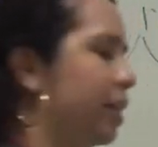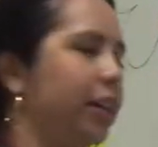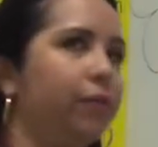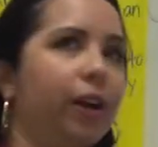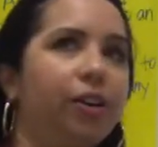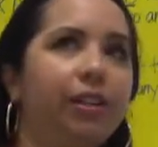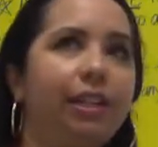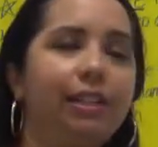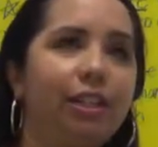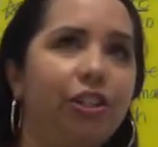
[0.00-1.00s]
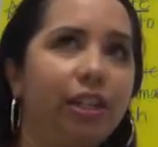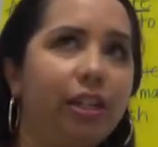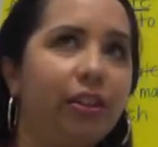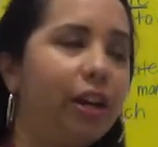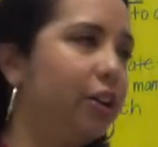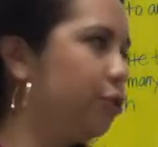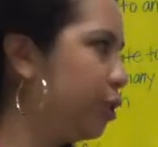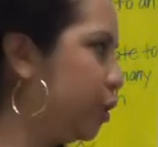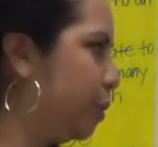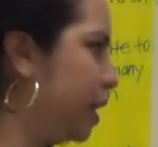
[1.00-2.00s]
the rounding digit in the
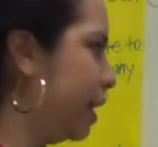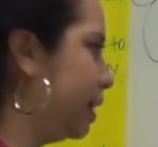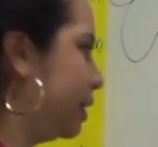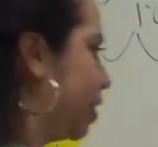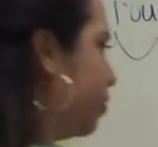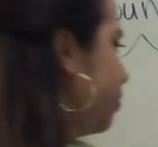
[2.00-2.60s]
hundreds place. Go